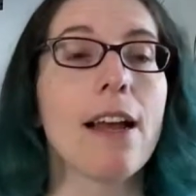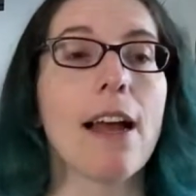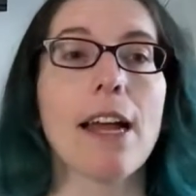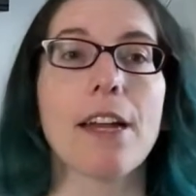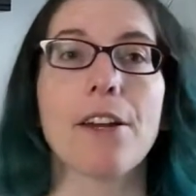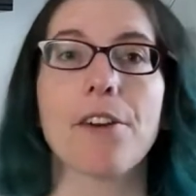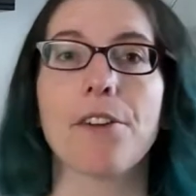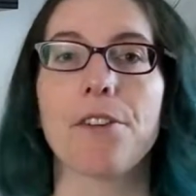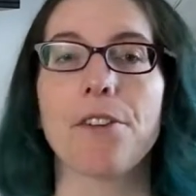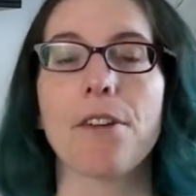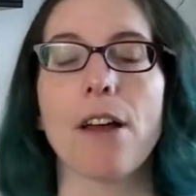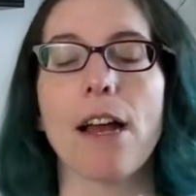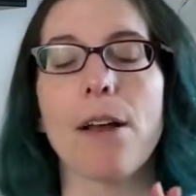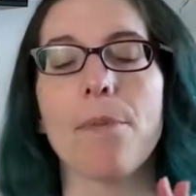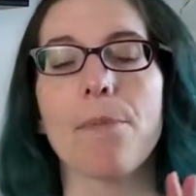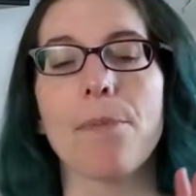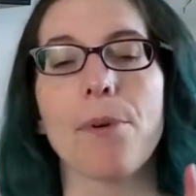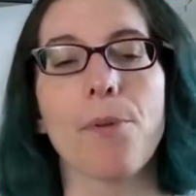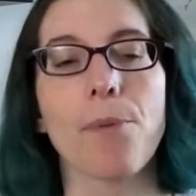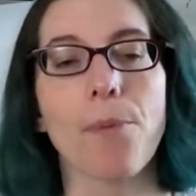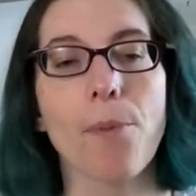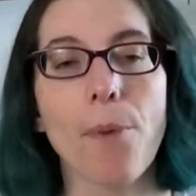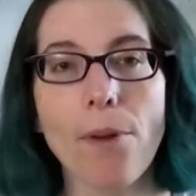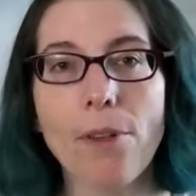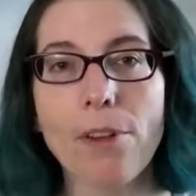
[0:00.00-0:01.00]
I grew up
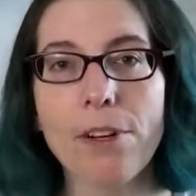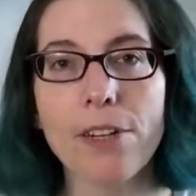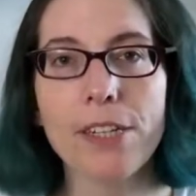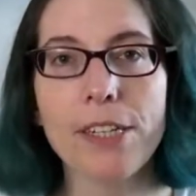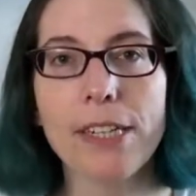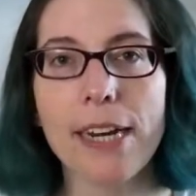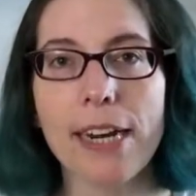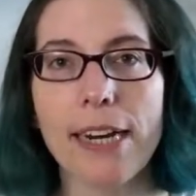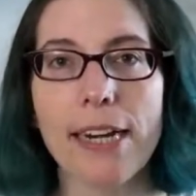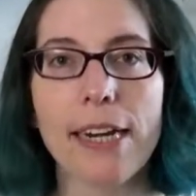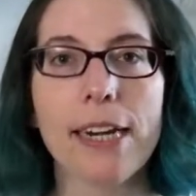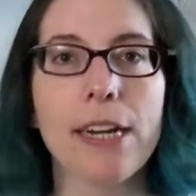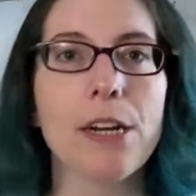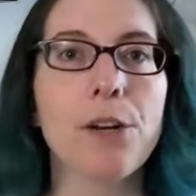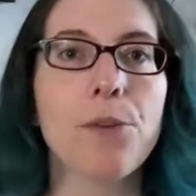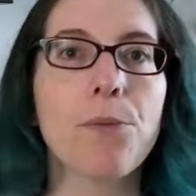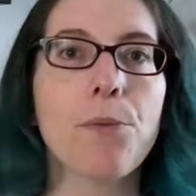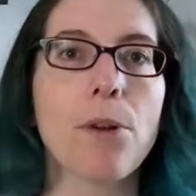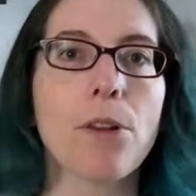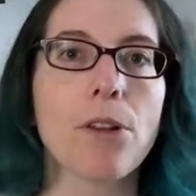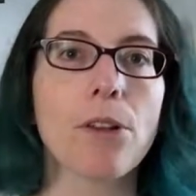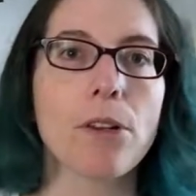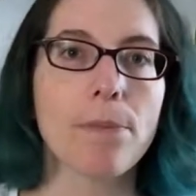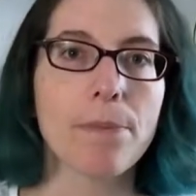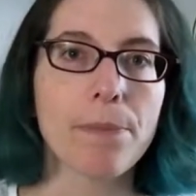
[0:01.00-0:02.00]
roller skating,
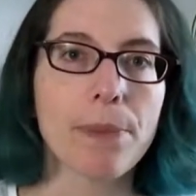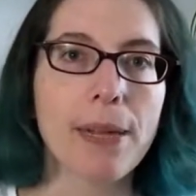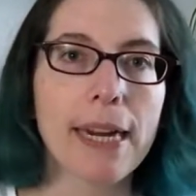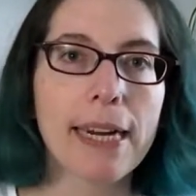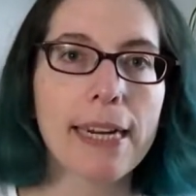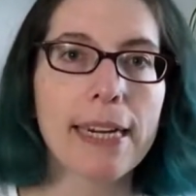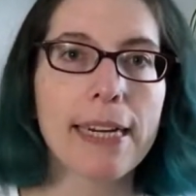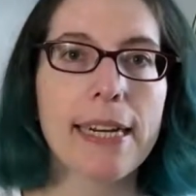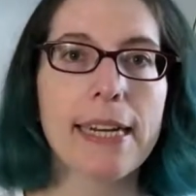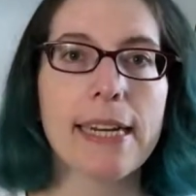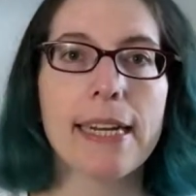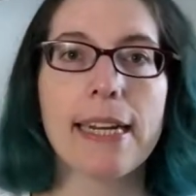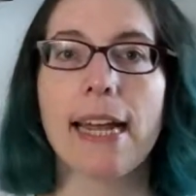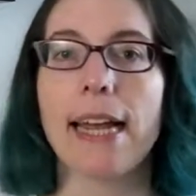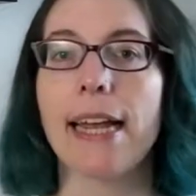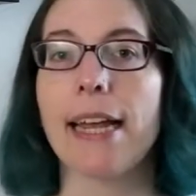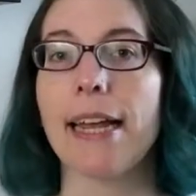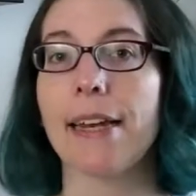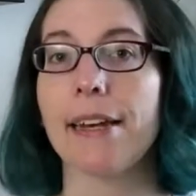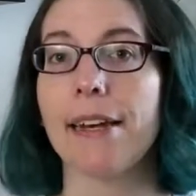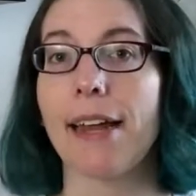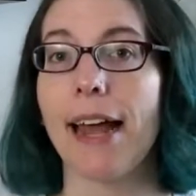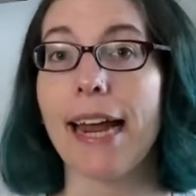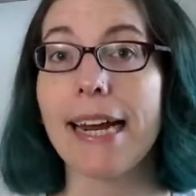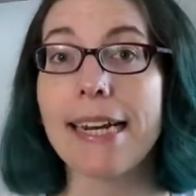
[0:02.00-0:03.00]
rollerblading,
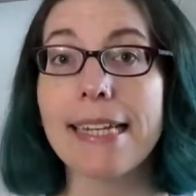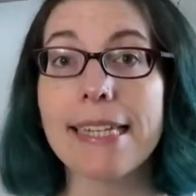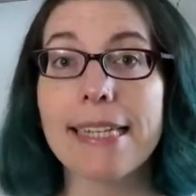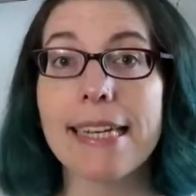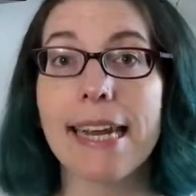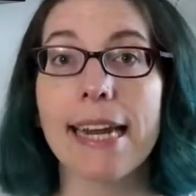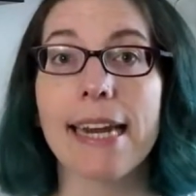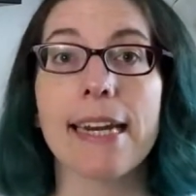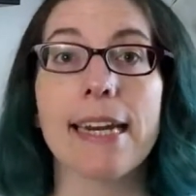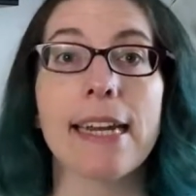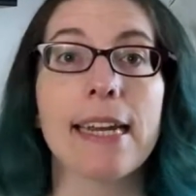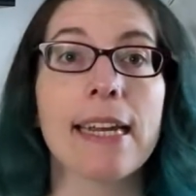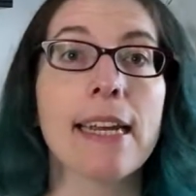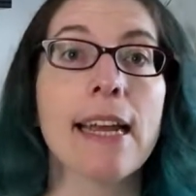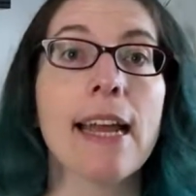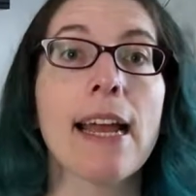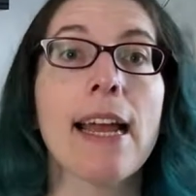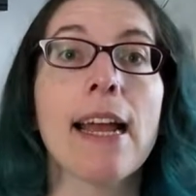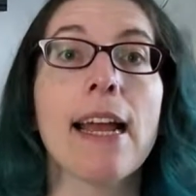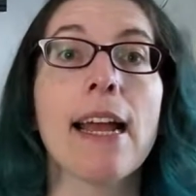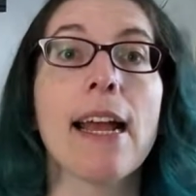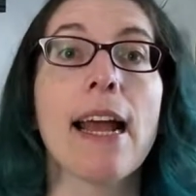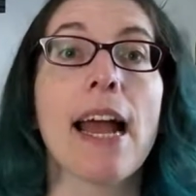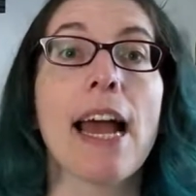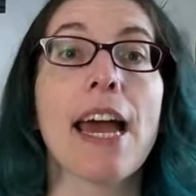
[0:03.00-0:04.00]
and ice skating,
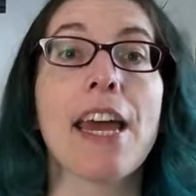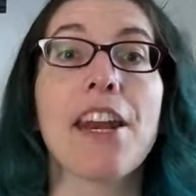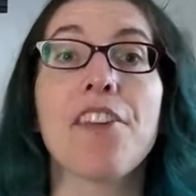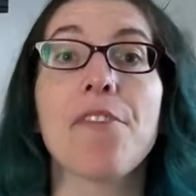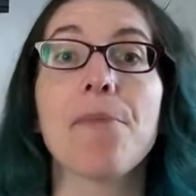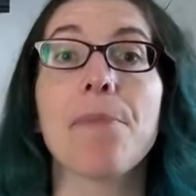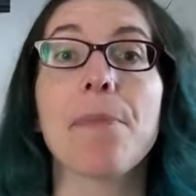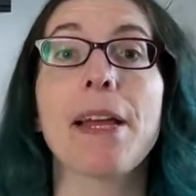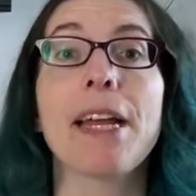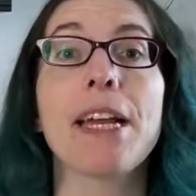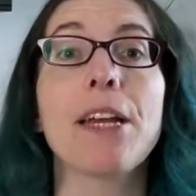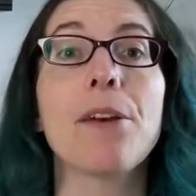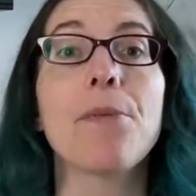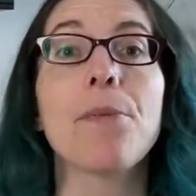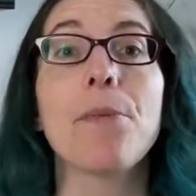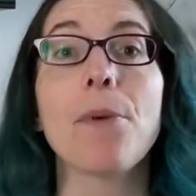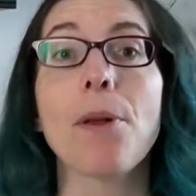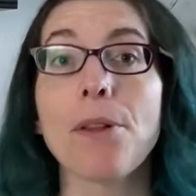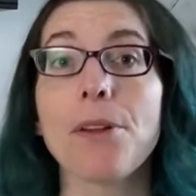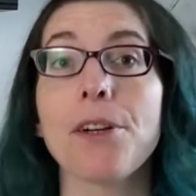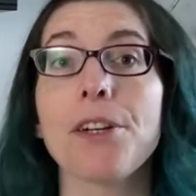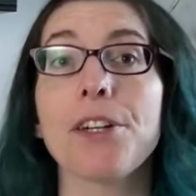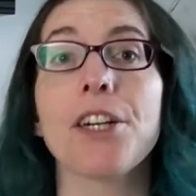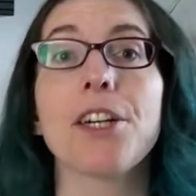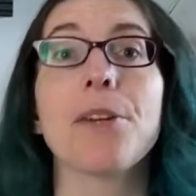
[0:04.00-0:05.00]
and I've played
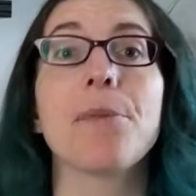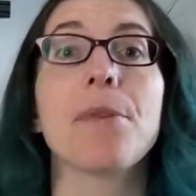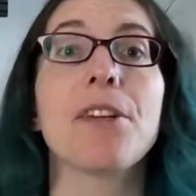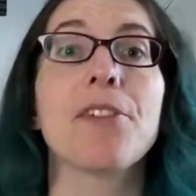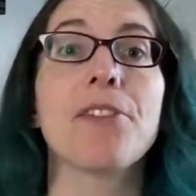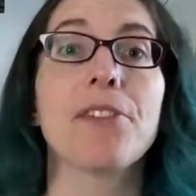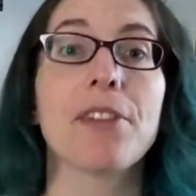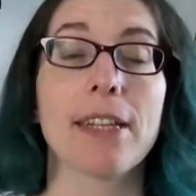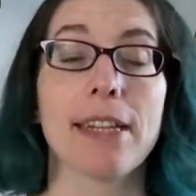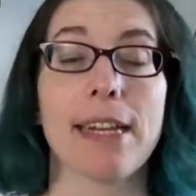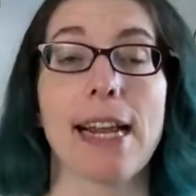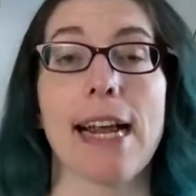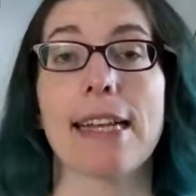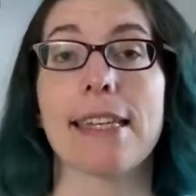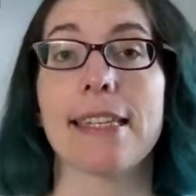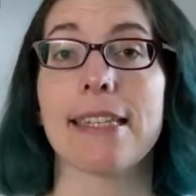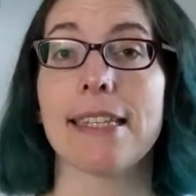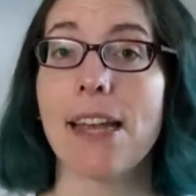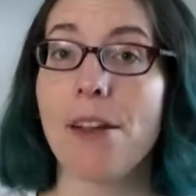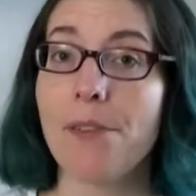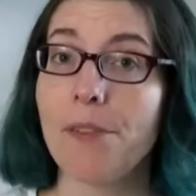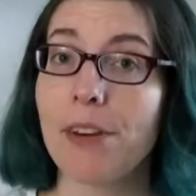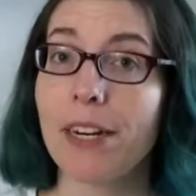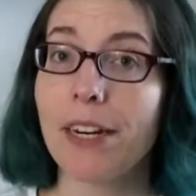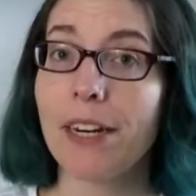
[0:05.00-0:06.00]
roller derby for the last
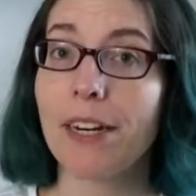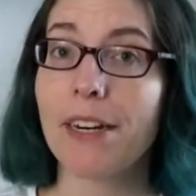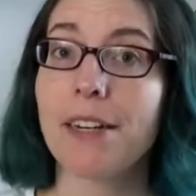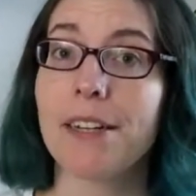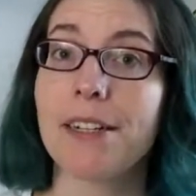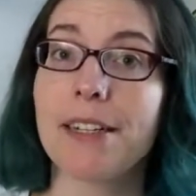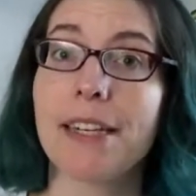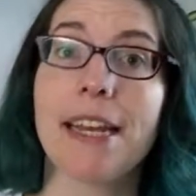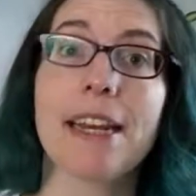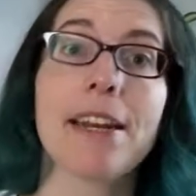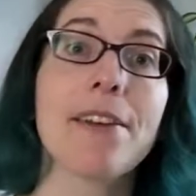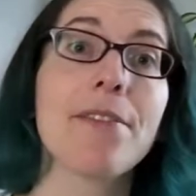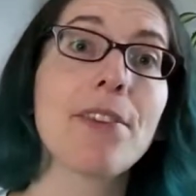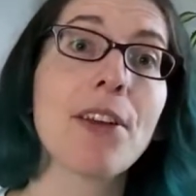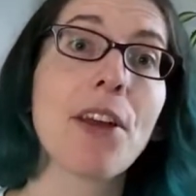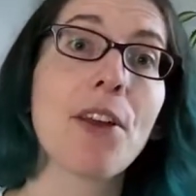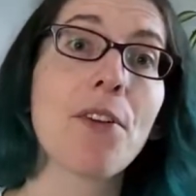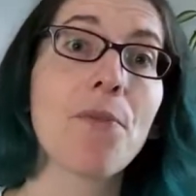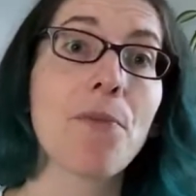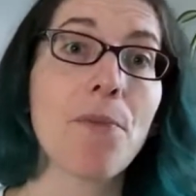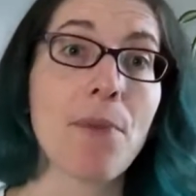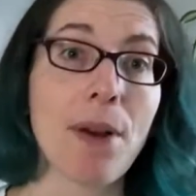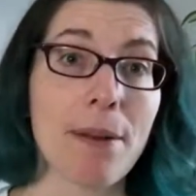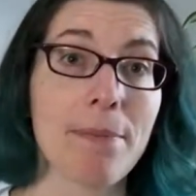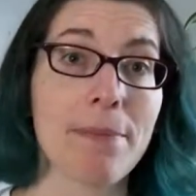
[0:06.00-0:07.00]
7 years, and I've
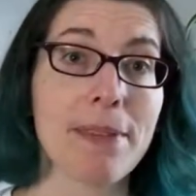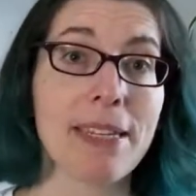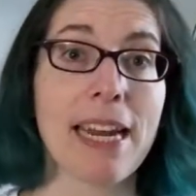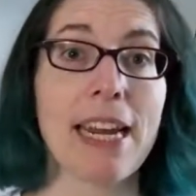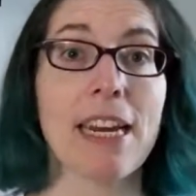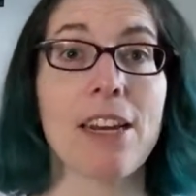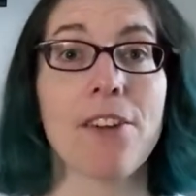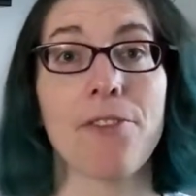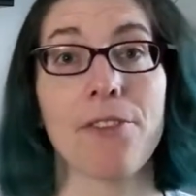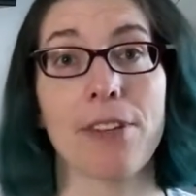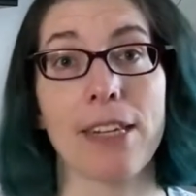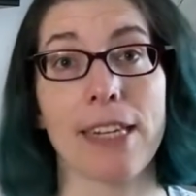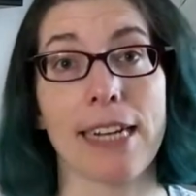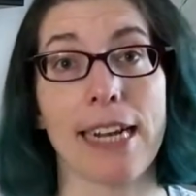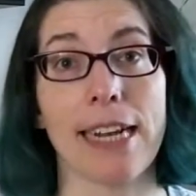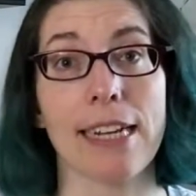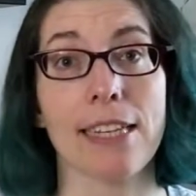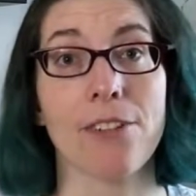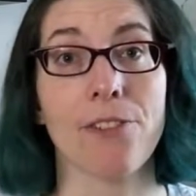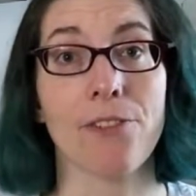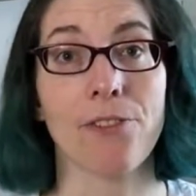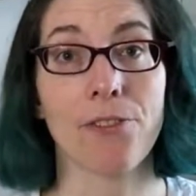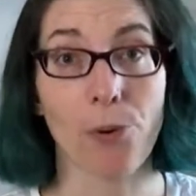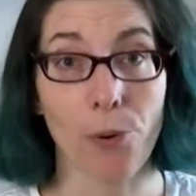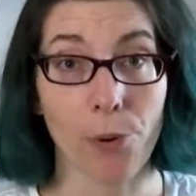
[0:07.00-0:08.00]
done ramp skating for the
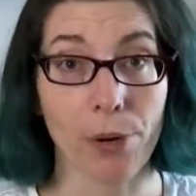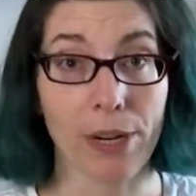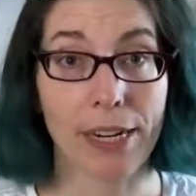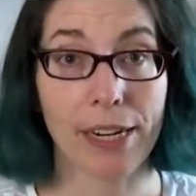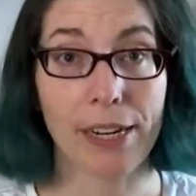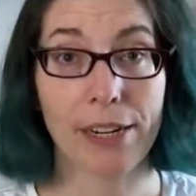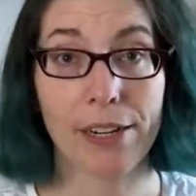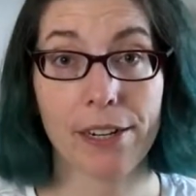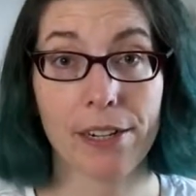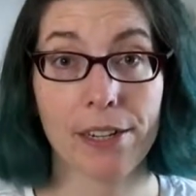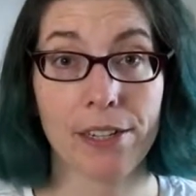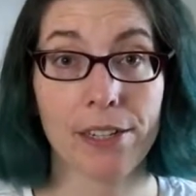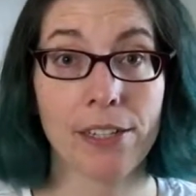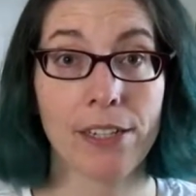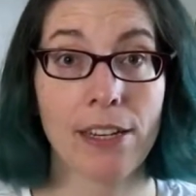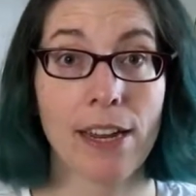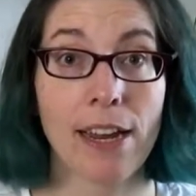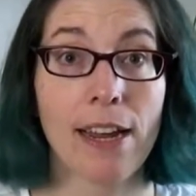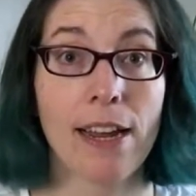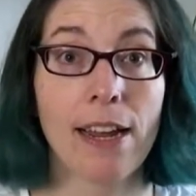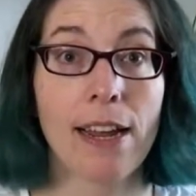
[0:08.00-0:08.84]
last 4 years.